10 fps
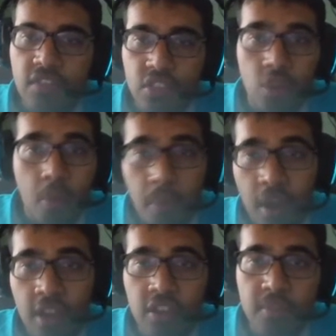
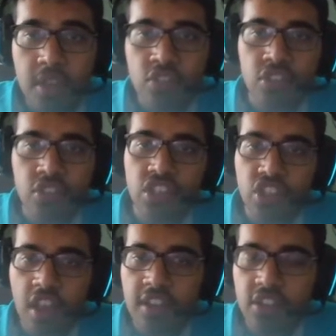Oman could be interesting.
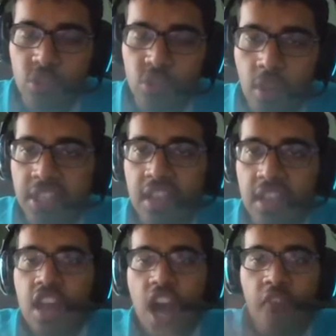China as well. Like,
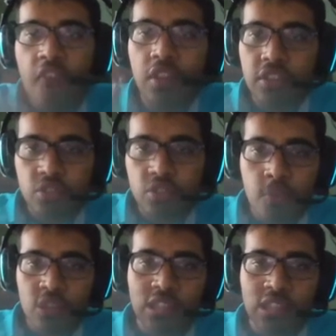I feel like this group,
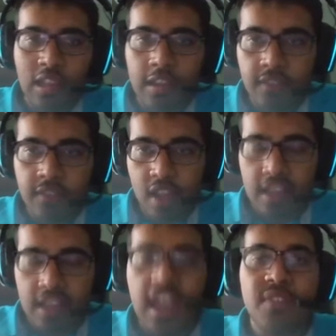there's a lot of
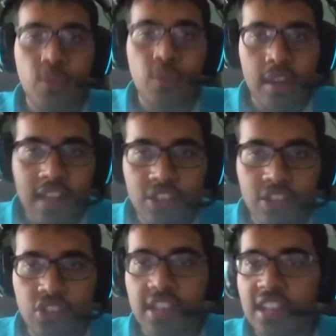like heavyweight
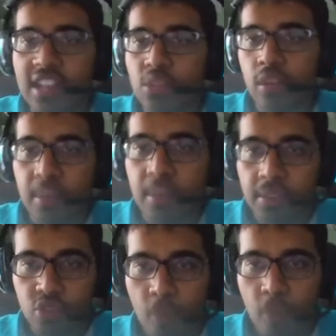clashes. And that's what I like about
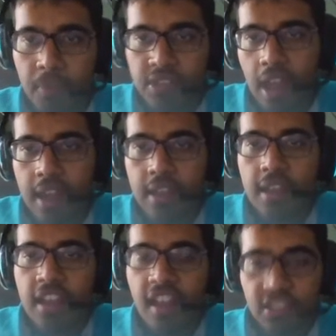this group, is that
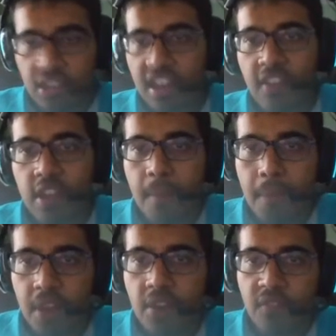it's going to give a
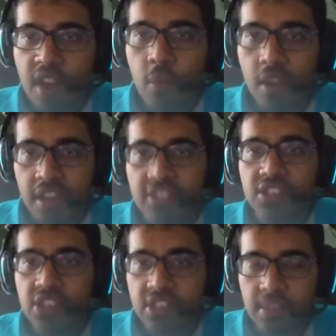competitive fight. We're going to
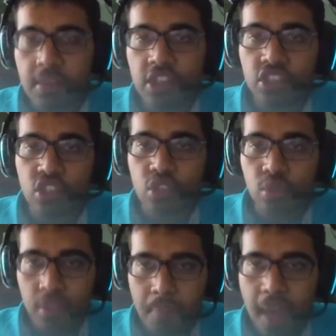see some nations
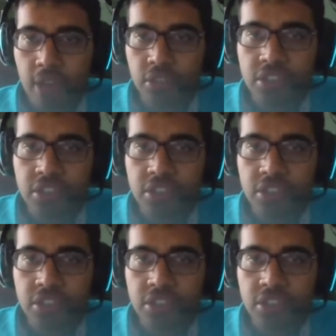truly battled.